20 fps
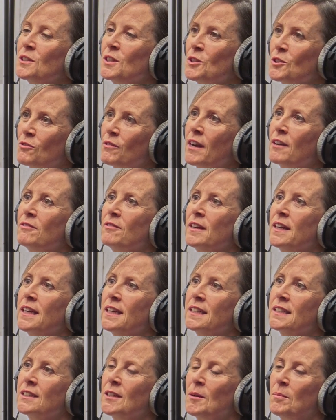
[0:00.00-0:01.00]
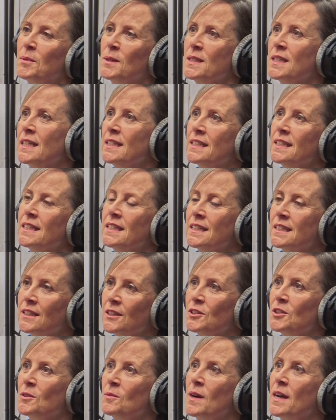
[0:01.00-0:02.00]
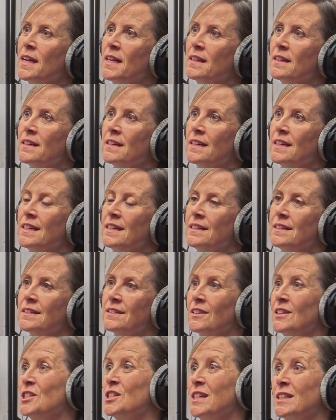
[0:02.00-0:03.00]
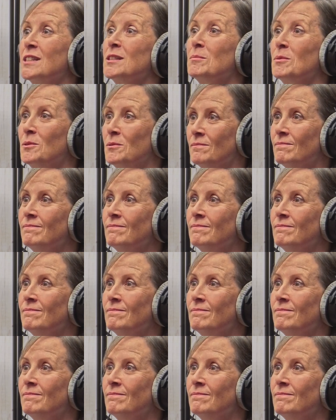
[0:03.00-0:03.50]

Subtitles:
those graphics are presented in such a way that it's digestible.